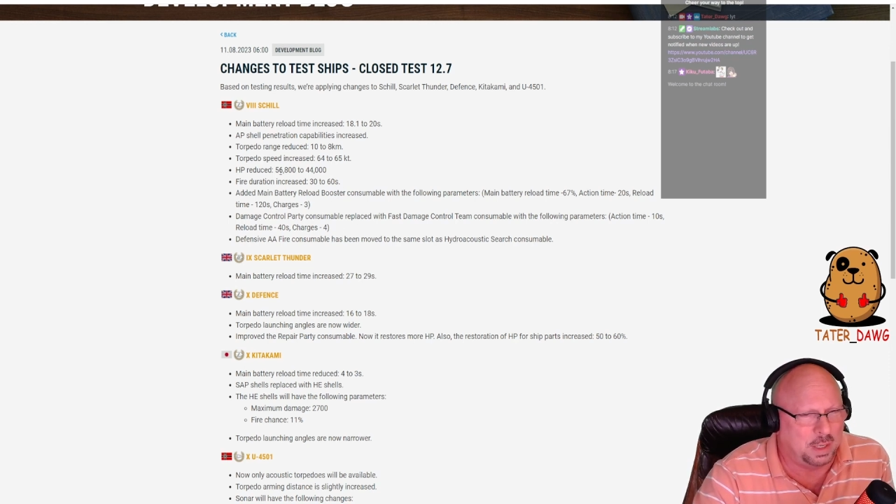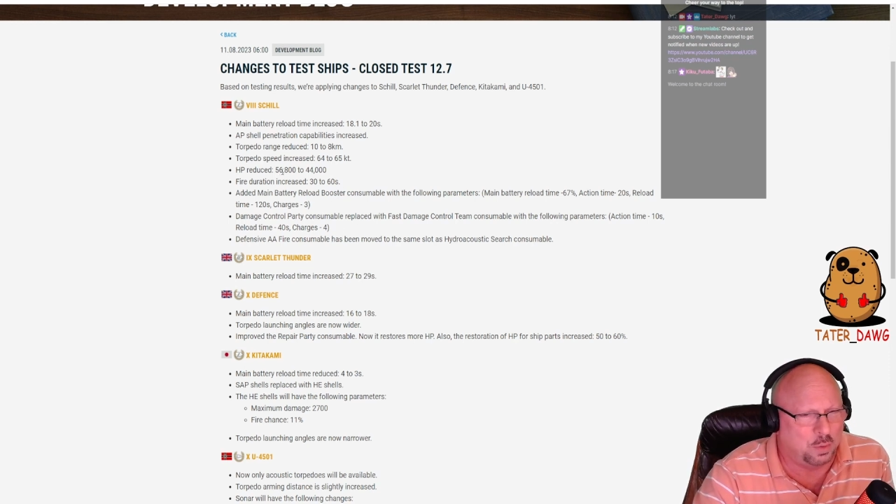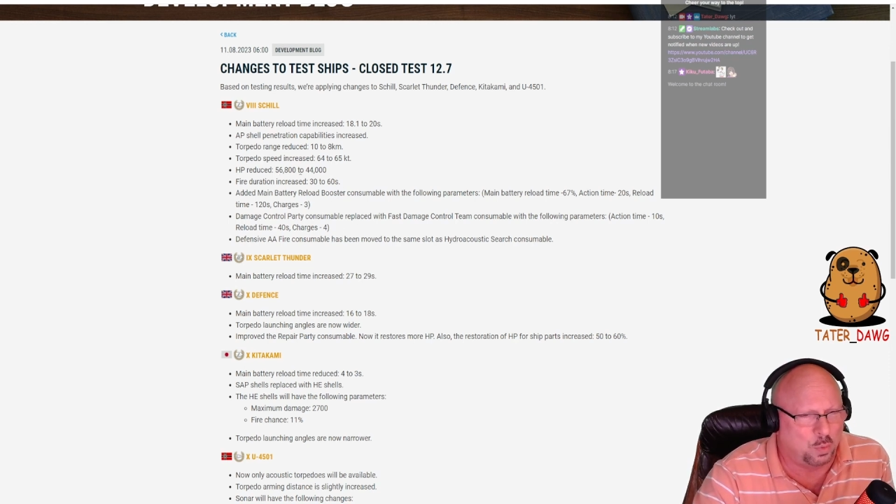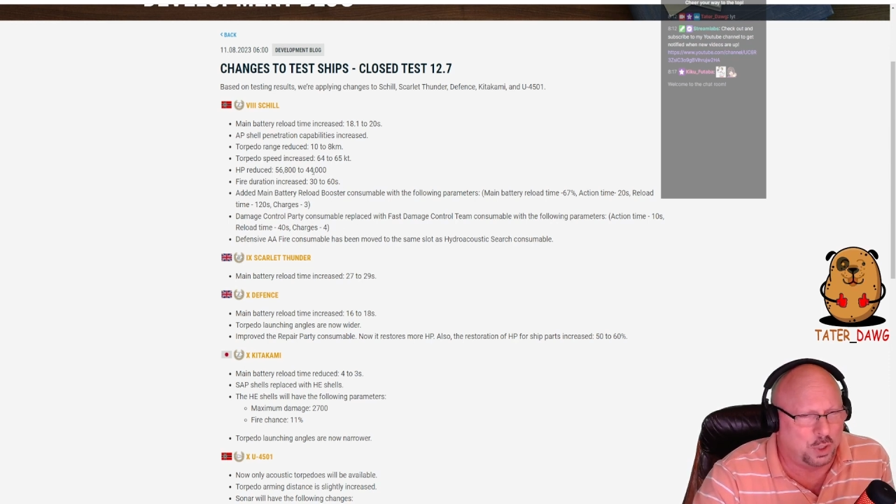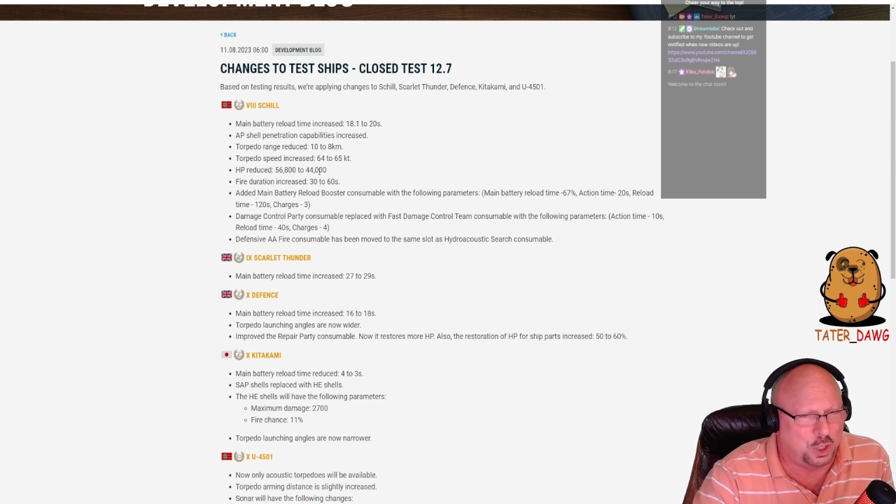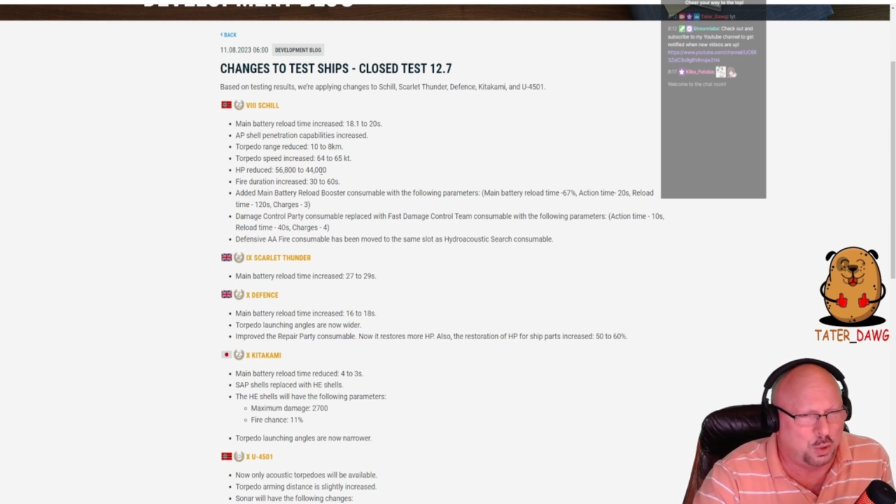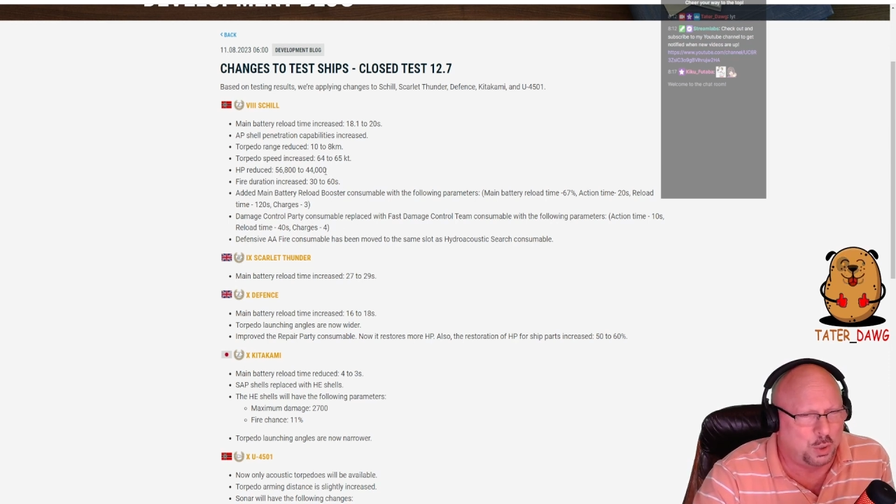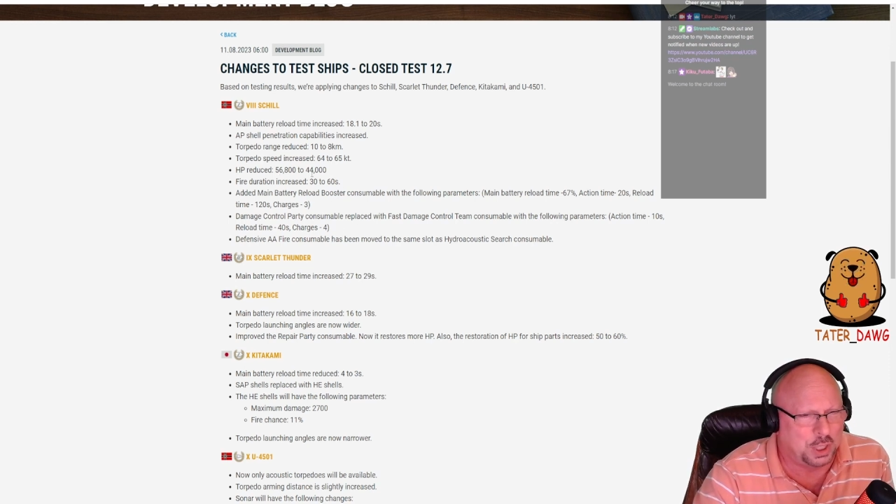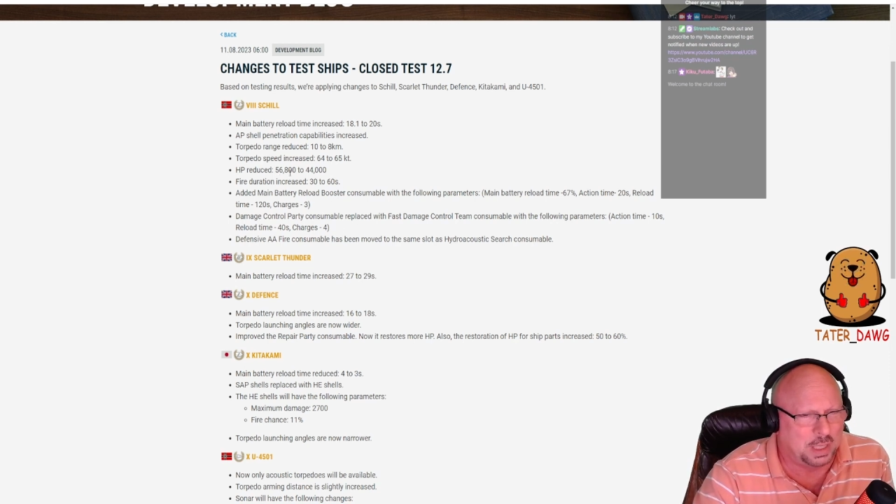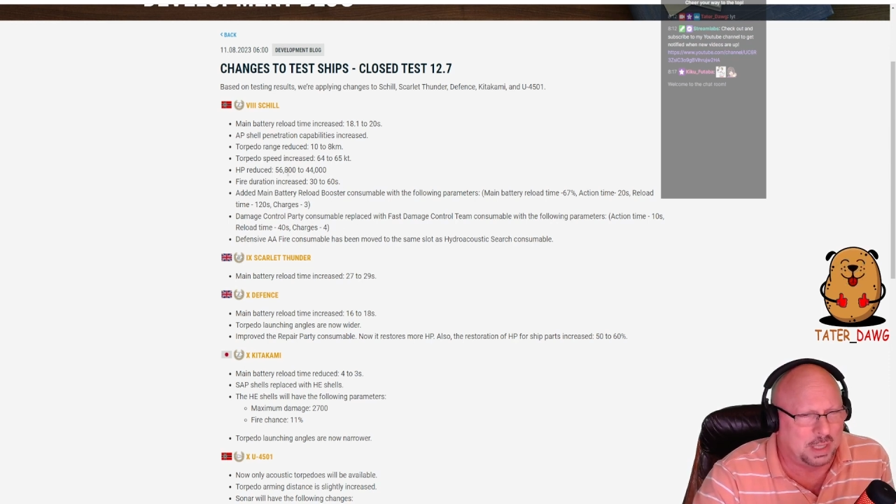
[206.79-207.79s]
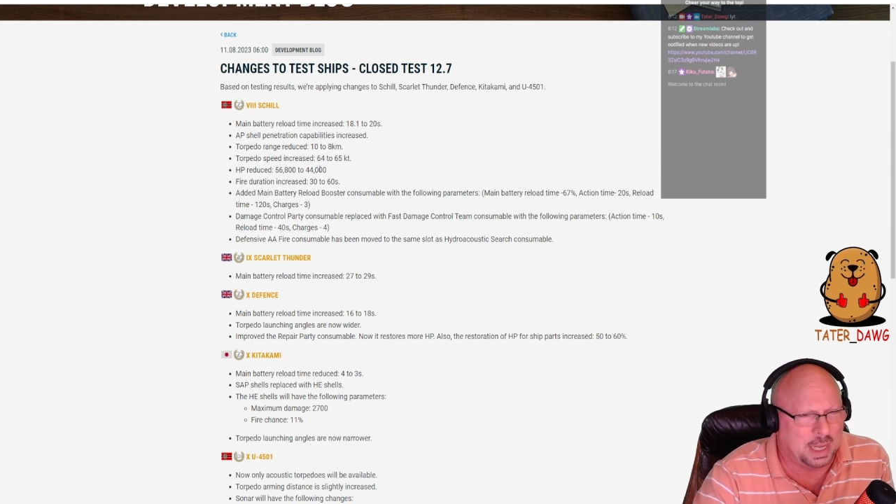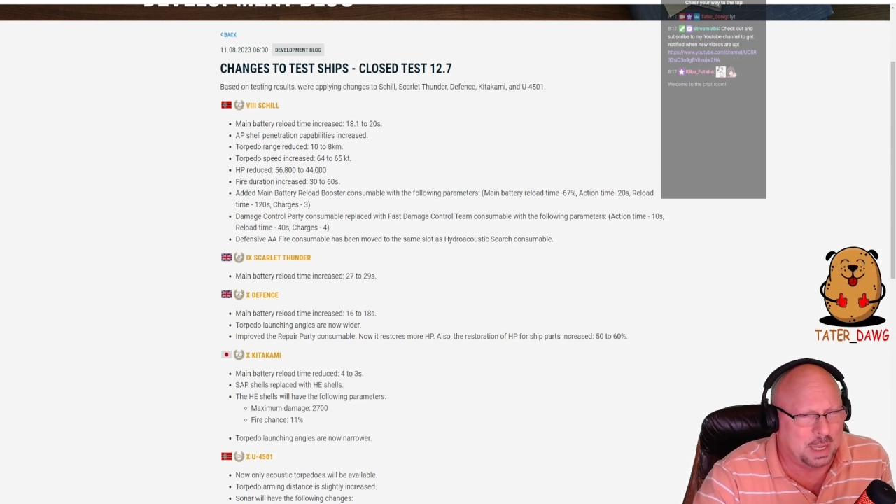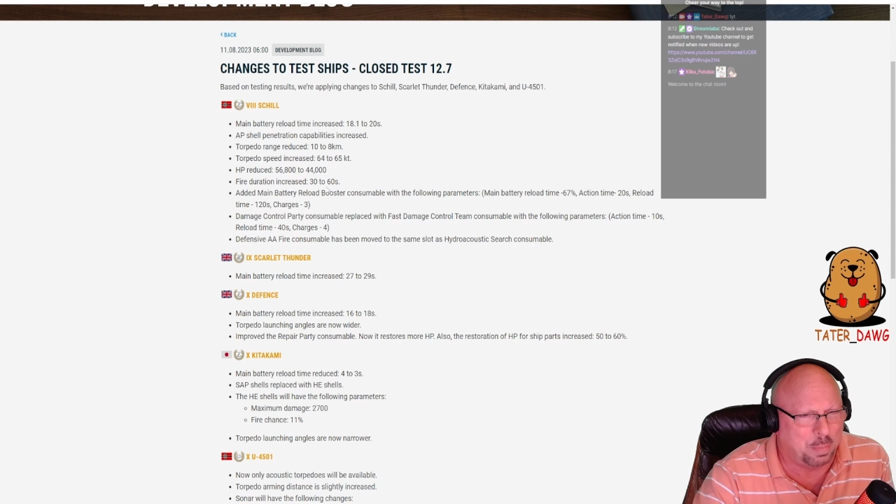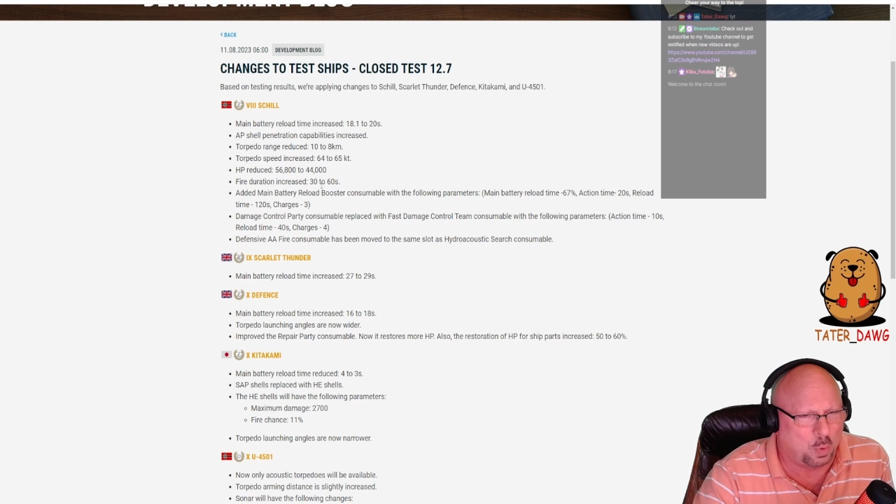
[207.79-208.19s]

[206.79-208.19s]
reducing the hit